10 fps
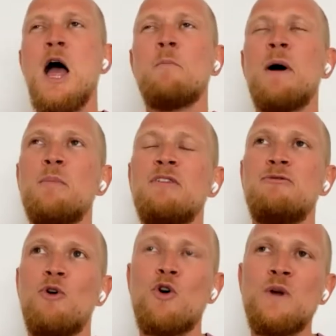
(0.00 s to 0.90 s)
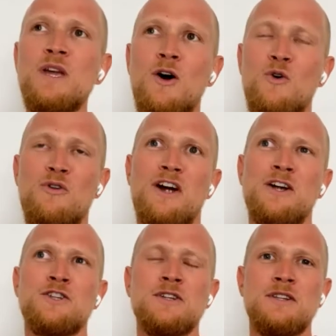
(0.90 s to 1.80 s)
But before we go there,
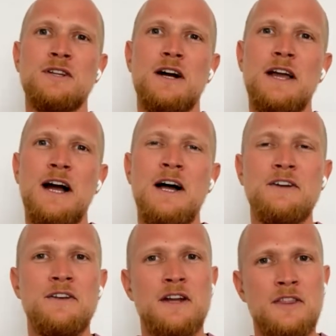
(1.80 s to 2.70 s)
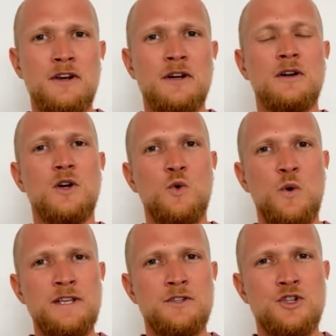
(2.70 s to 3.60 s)
Justin, I had another
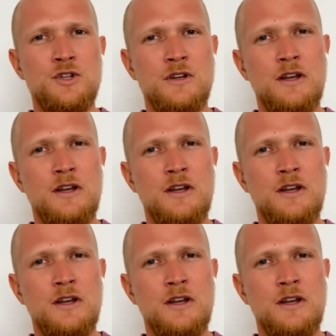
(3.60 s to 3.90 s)
question,